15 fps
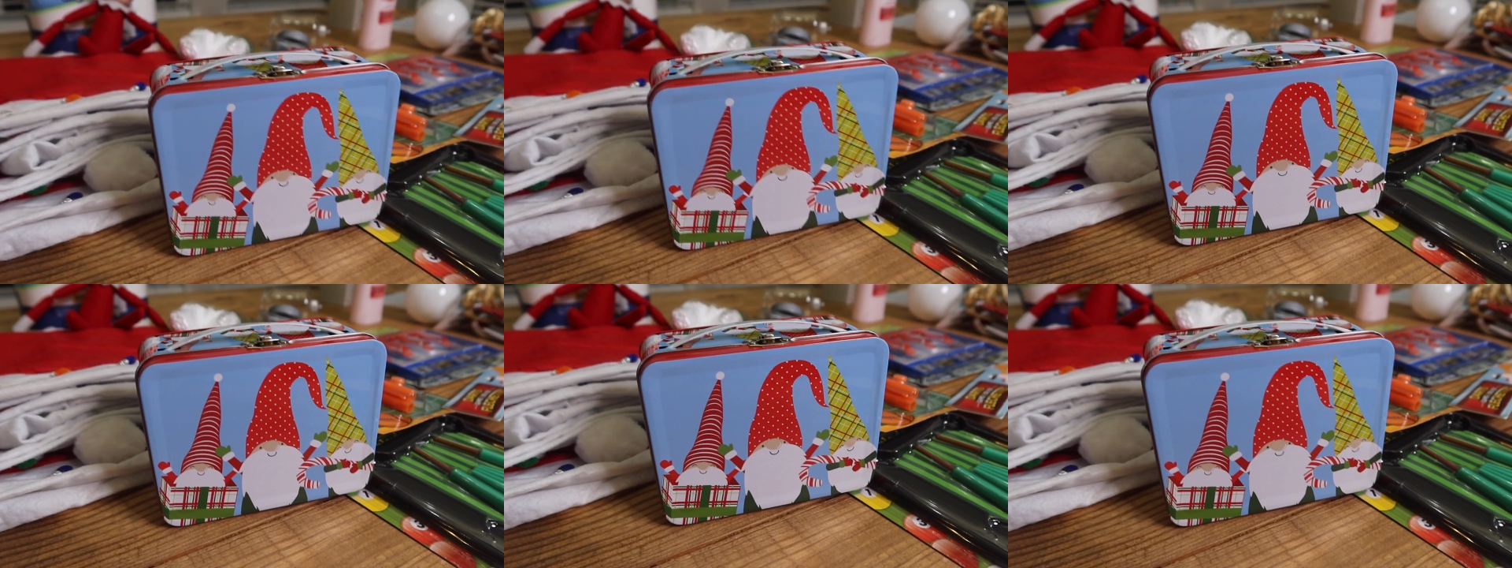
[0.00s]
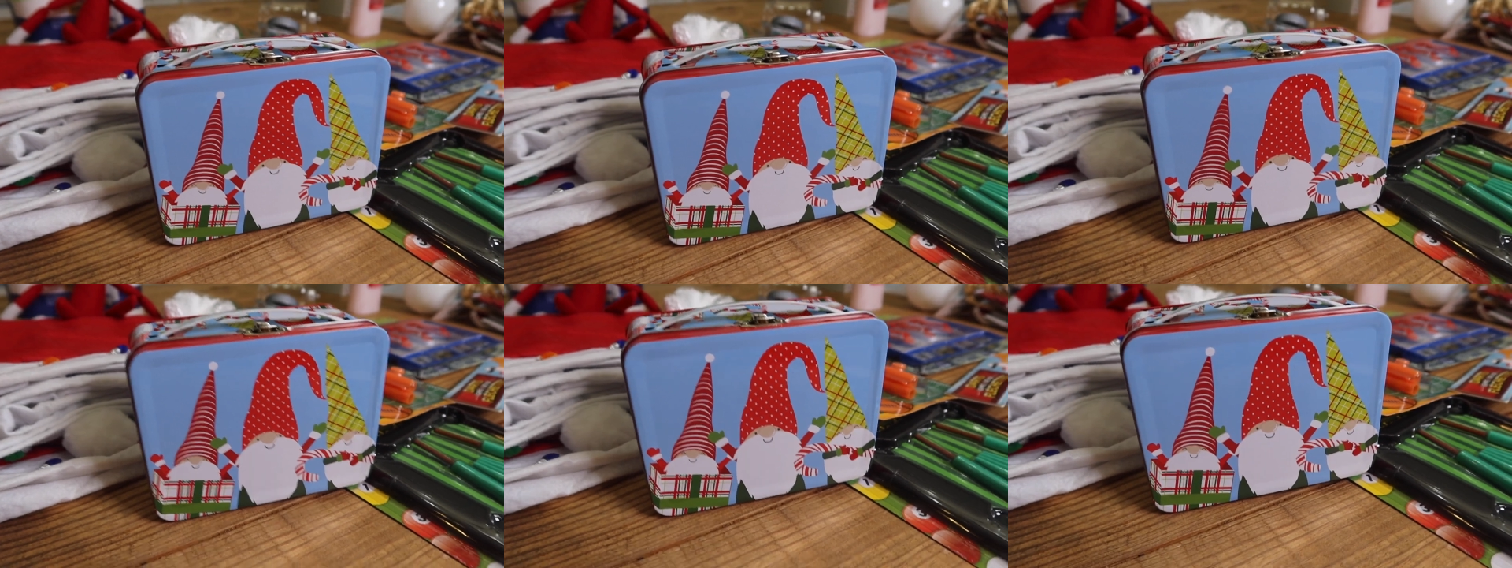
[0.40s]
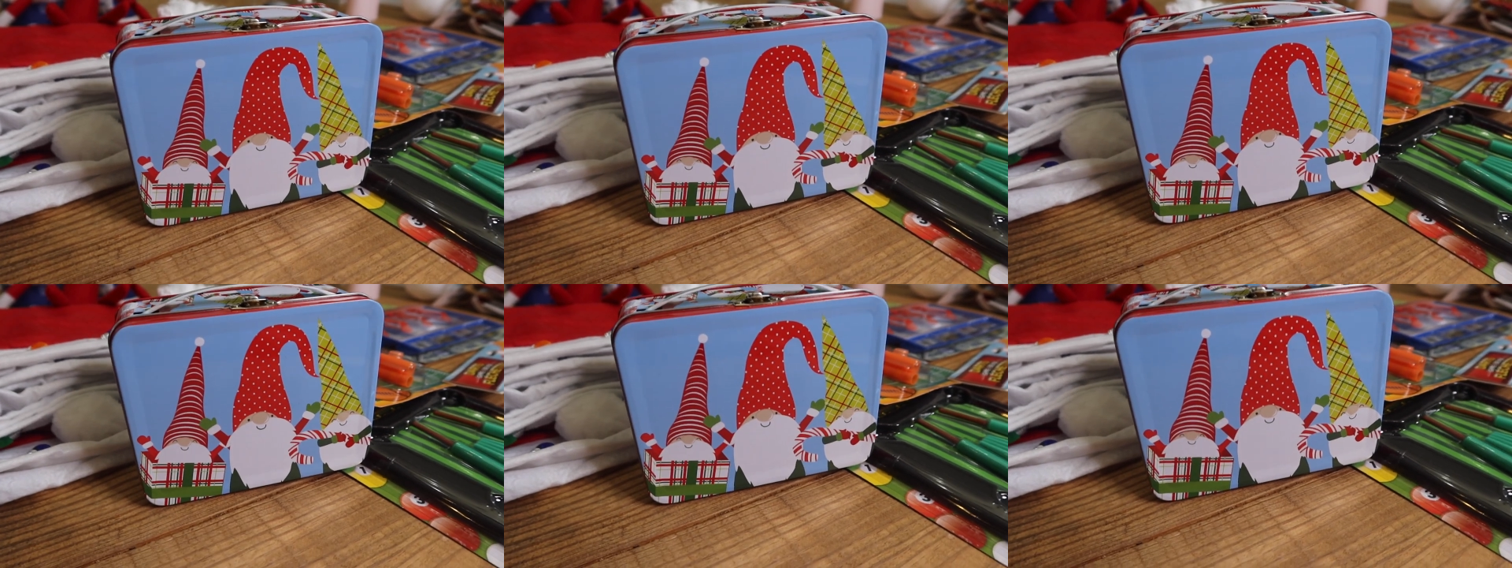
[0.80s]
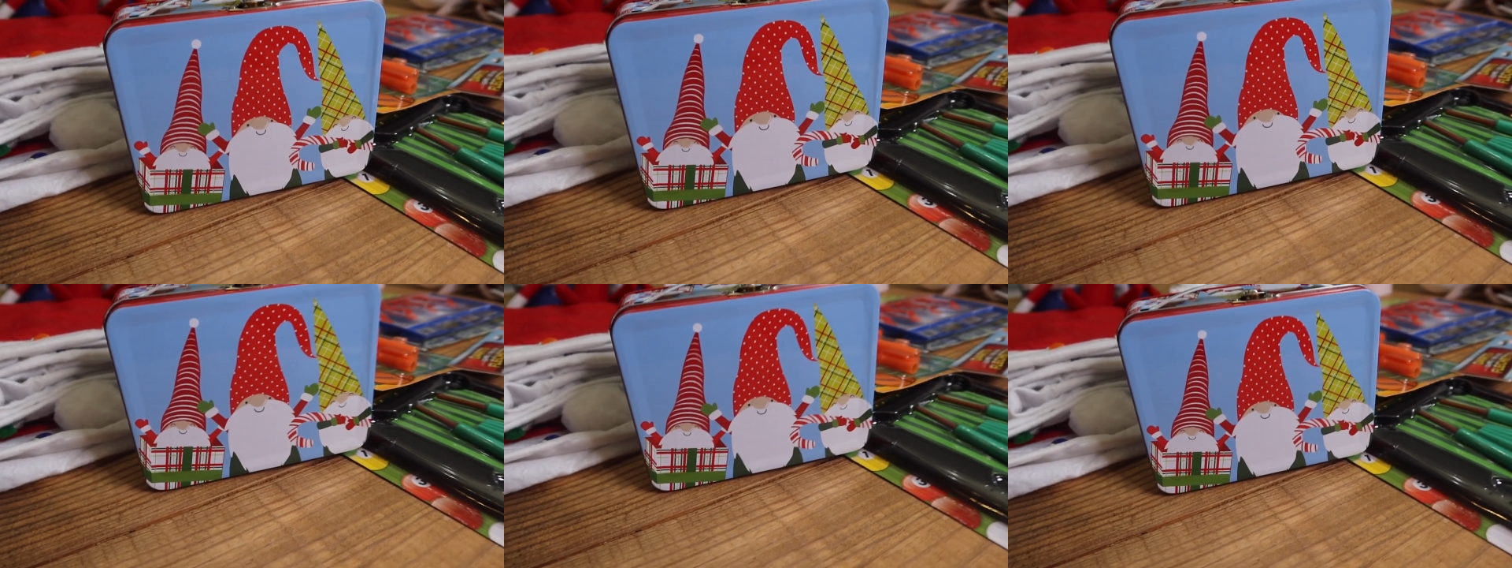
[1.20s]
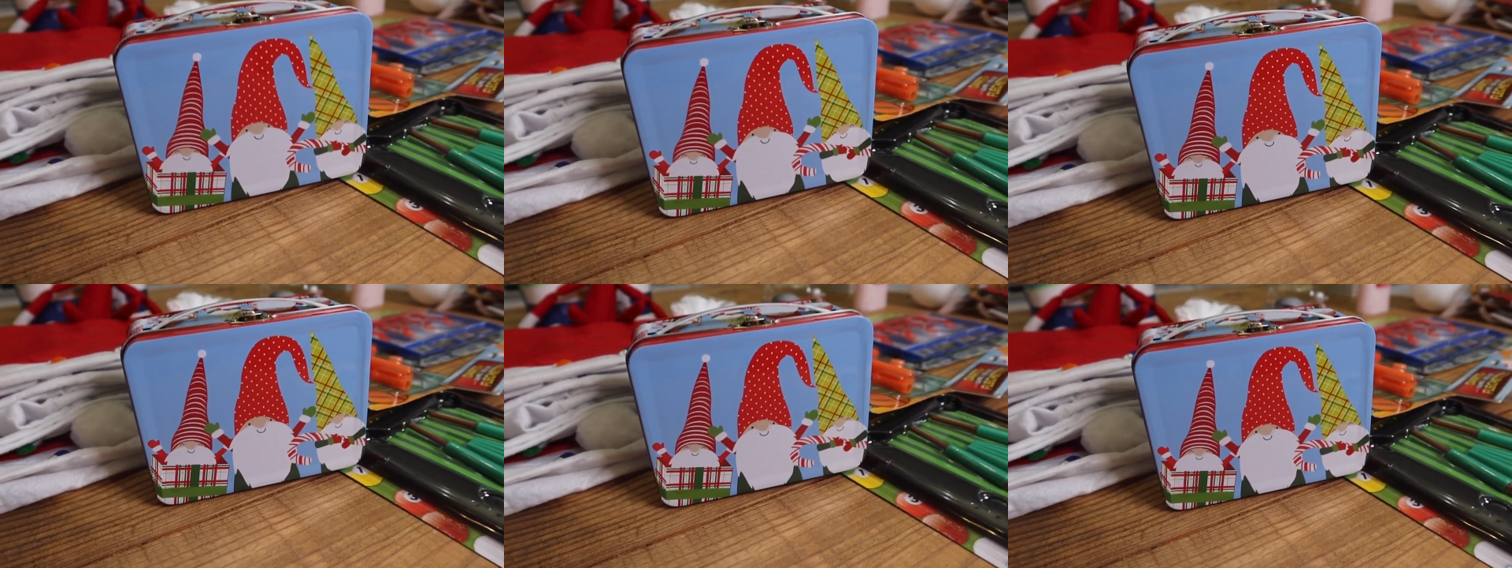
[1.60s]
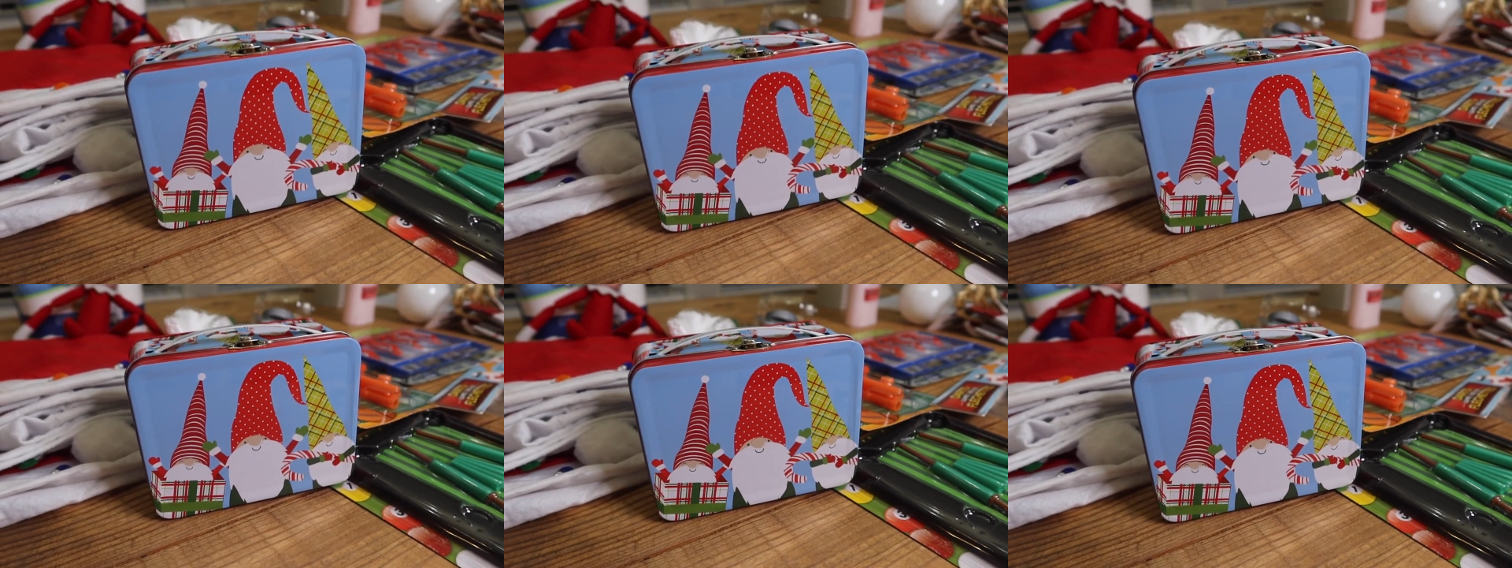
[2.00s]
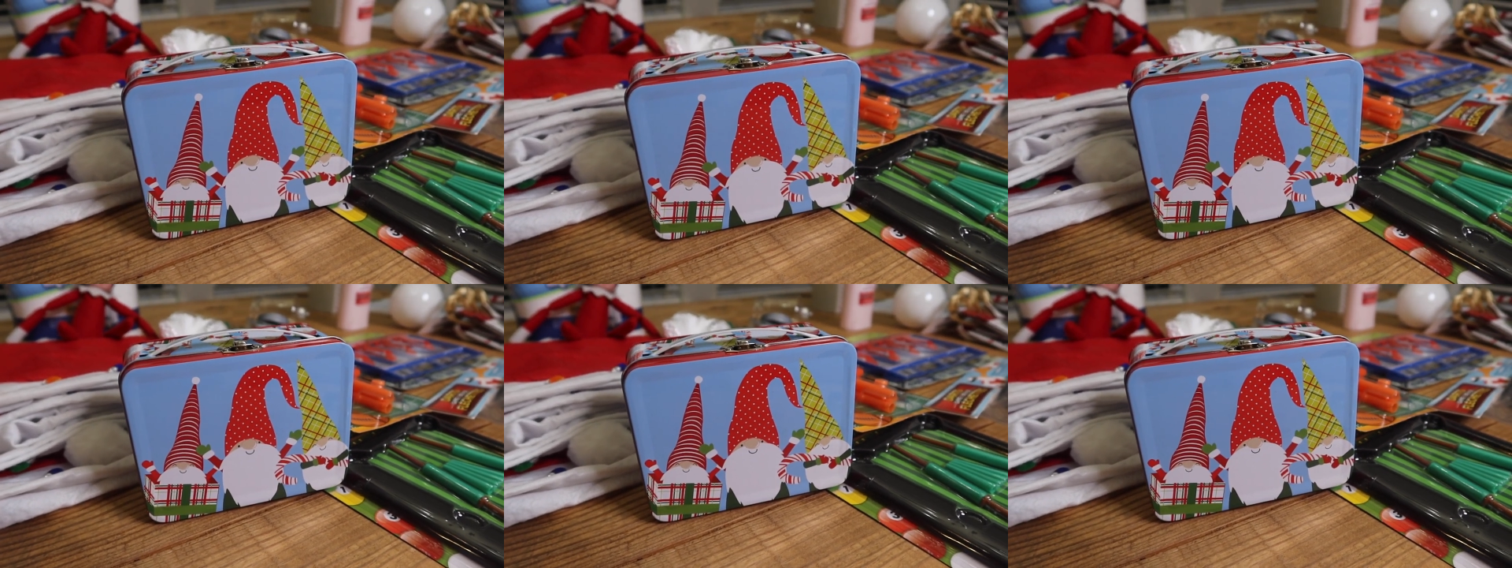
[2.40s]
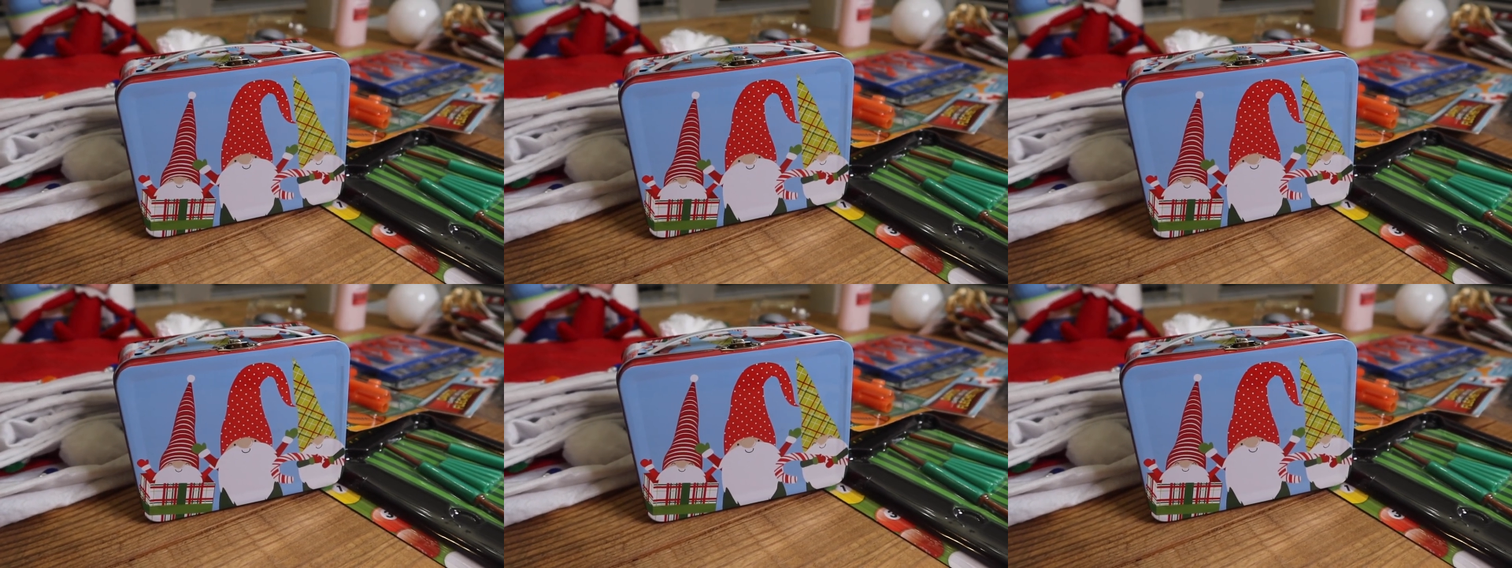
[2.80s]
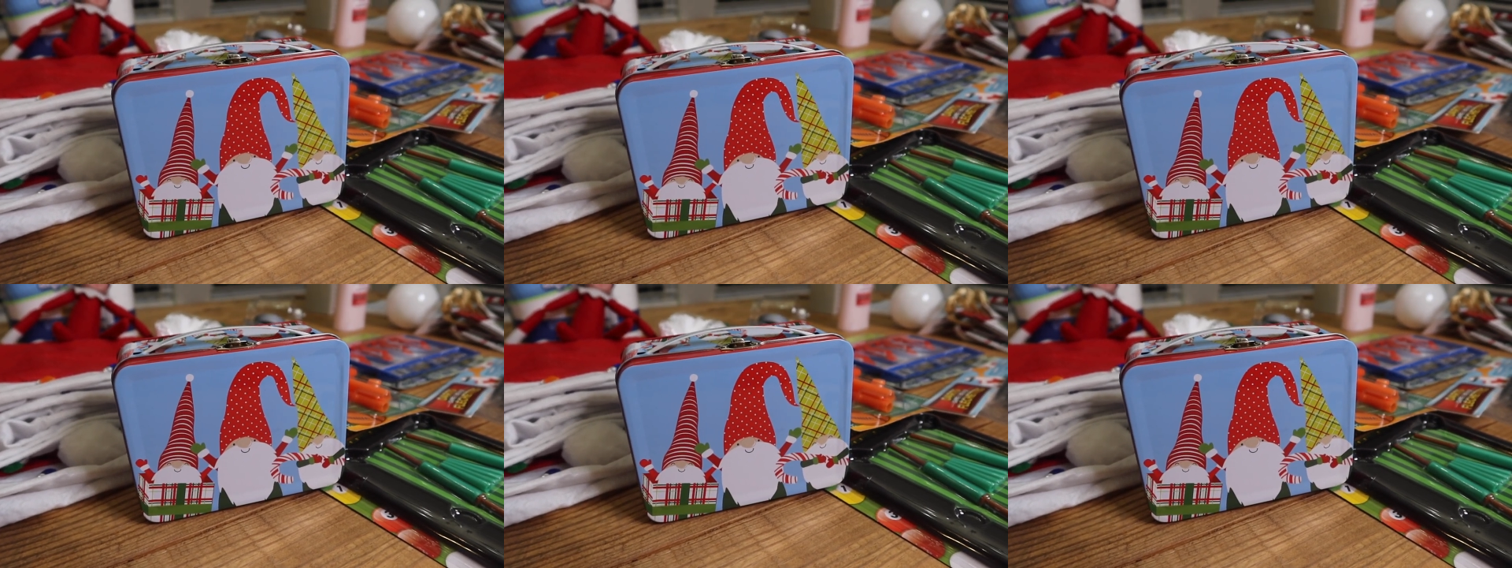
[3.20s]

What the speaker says: No face is visible, so there are no lips to read.